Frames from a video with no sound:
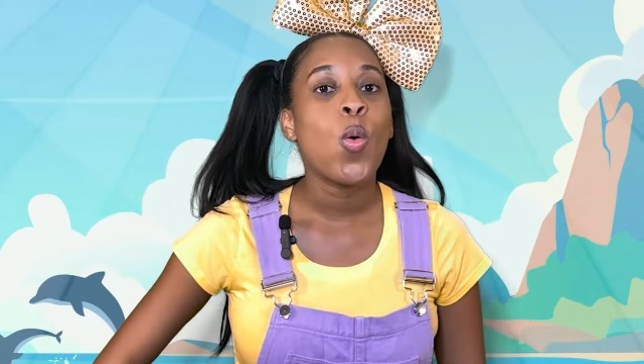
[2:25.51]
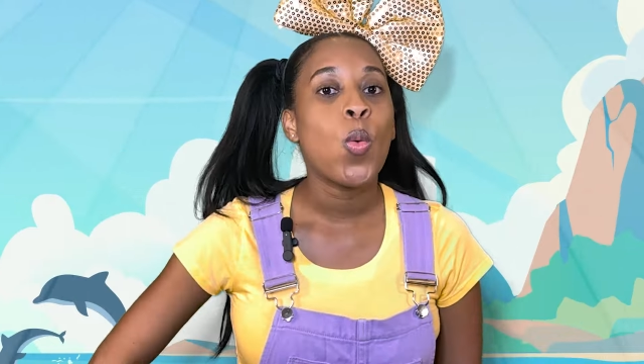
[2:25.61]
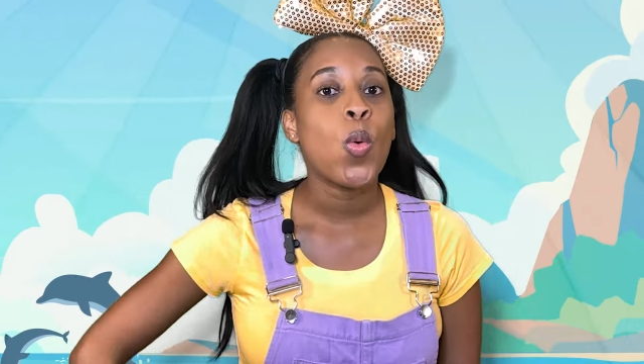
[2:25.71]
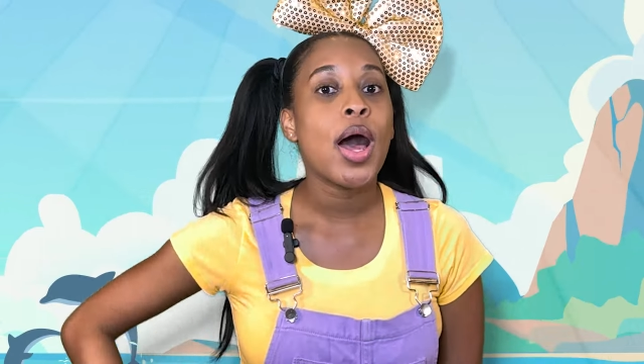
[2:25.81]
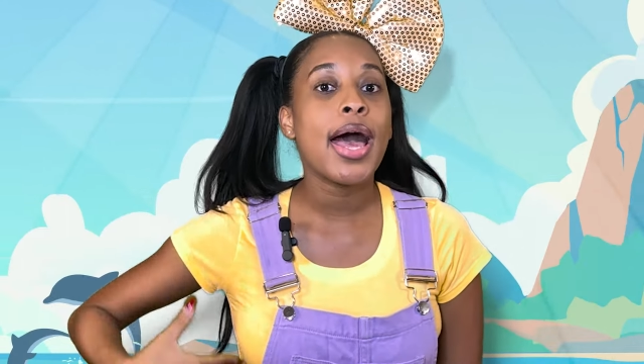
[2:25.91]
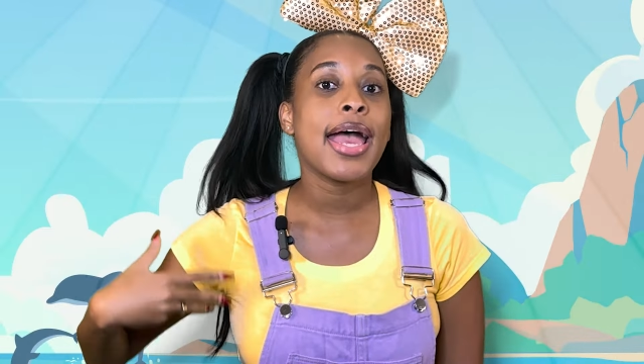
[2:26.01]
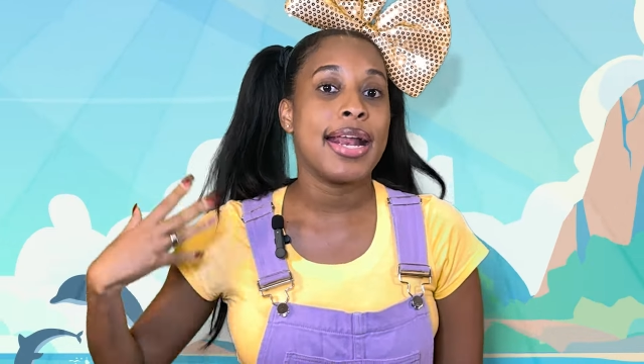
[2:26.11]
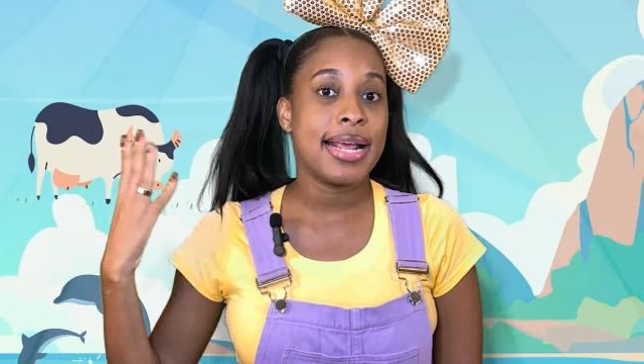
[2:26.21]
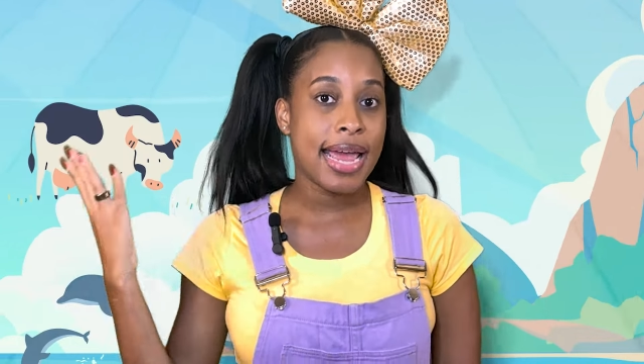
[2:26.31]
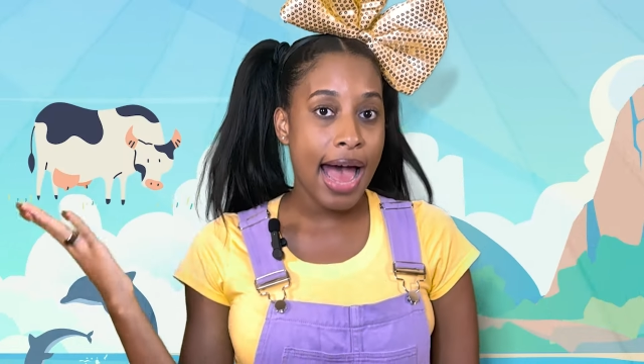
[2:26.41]

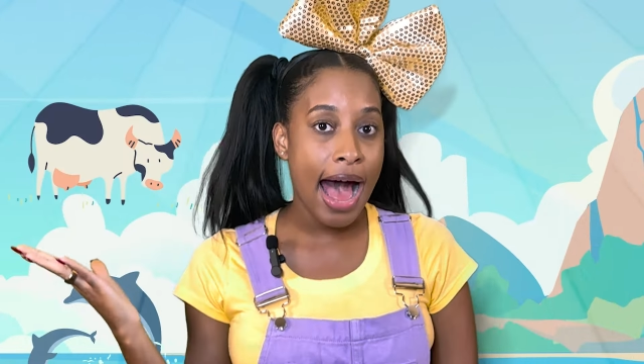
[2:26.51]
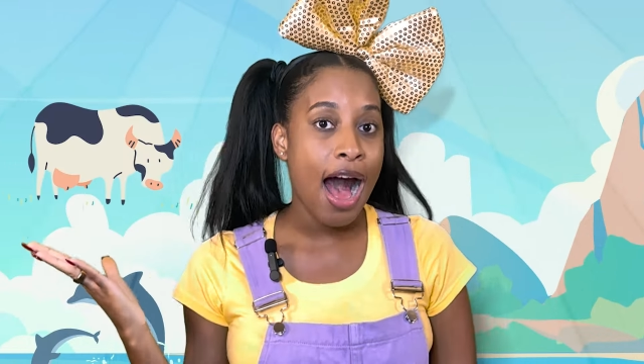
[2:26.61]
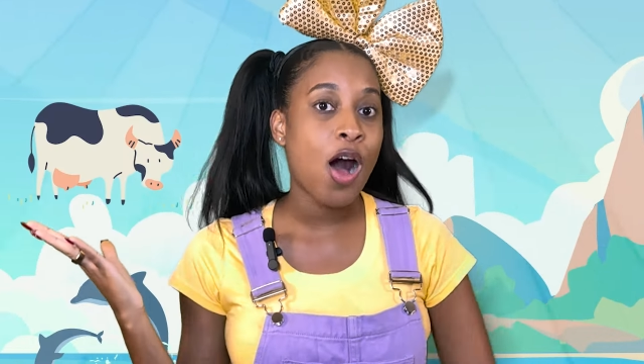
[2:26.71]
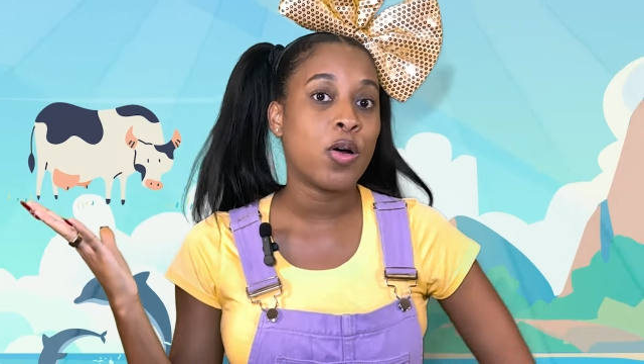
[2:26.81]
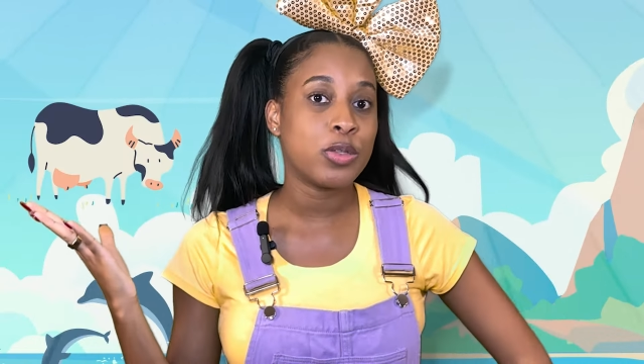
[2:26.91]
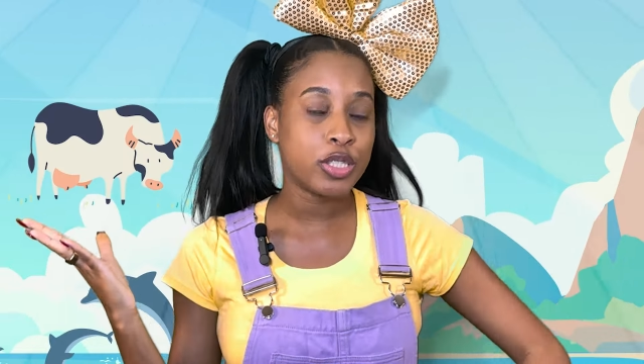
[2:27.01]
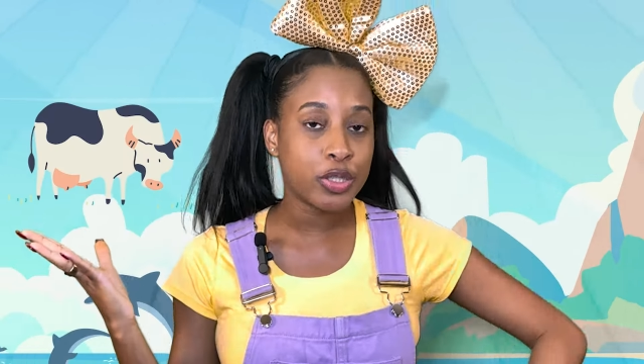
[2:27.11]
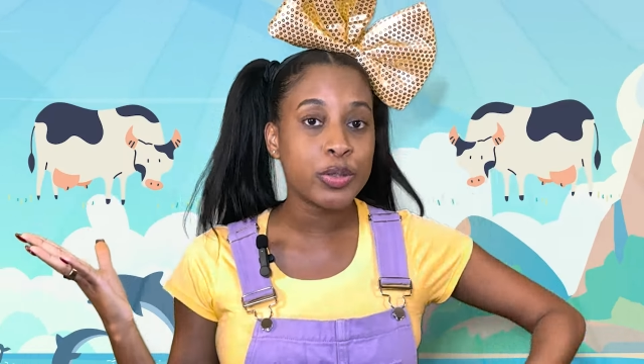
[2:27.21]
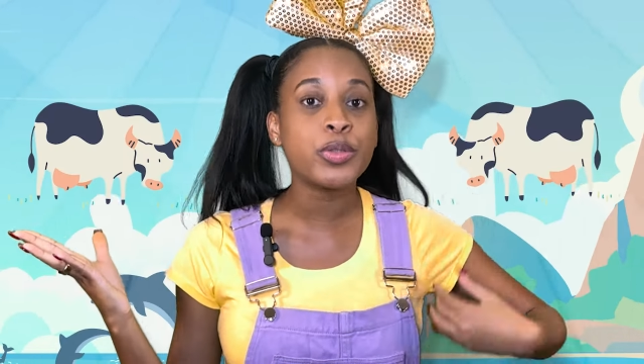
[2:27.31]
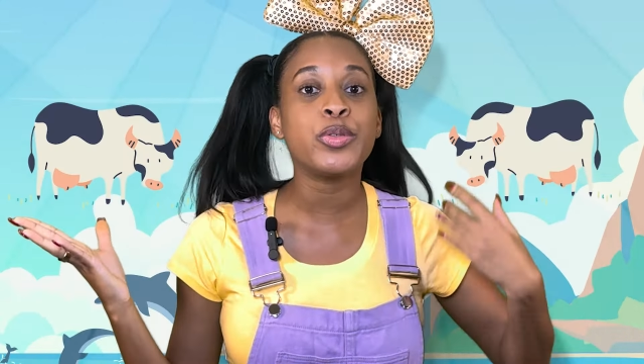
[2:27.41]
1 cow,
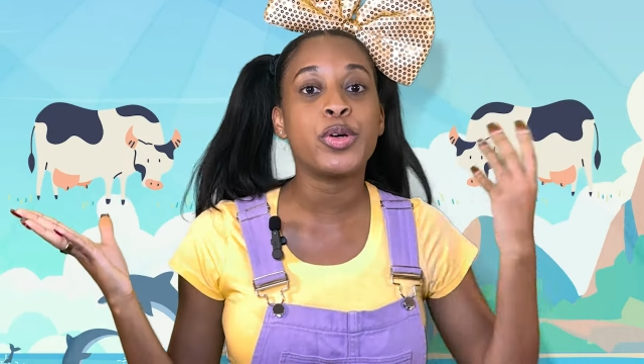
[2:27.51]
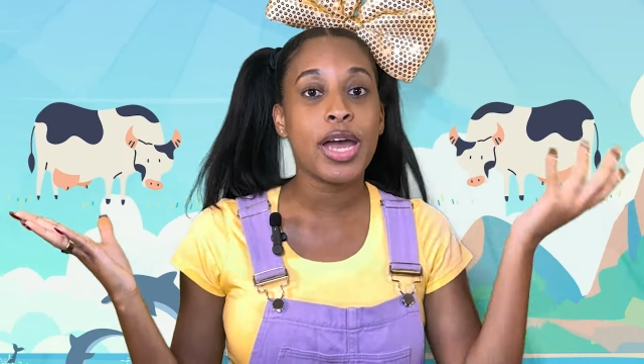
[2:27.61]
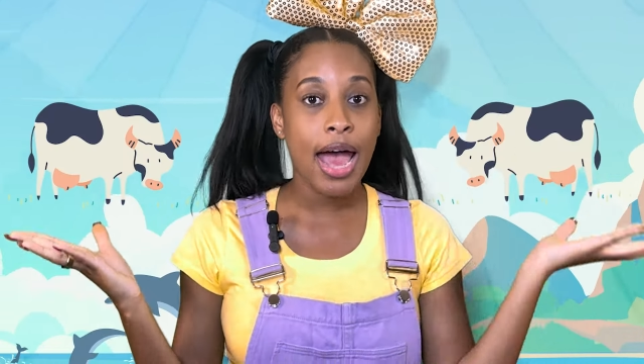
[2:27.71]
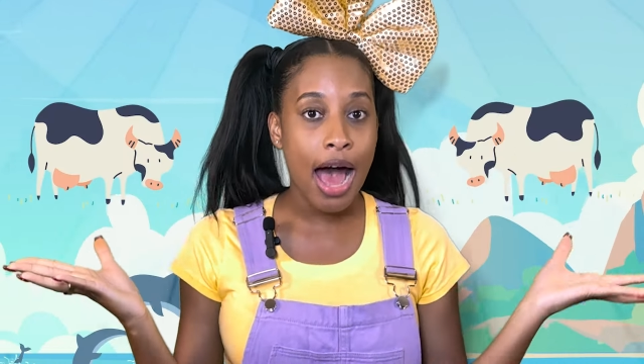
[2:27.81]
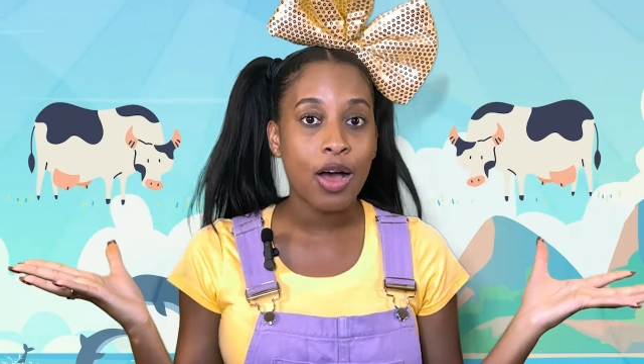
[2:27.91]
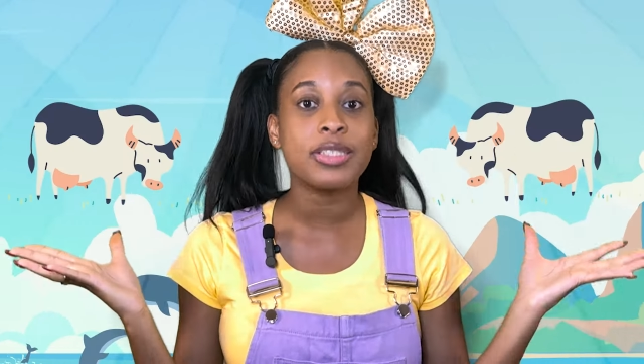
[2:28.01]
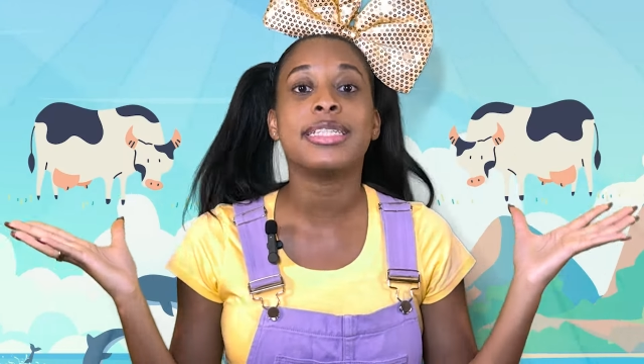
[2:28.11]
2 cows.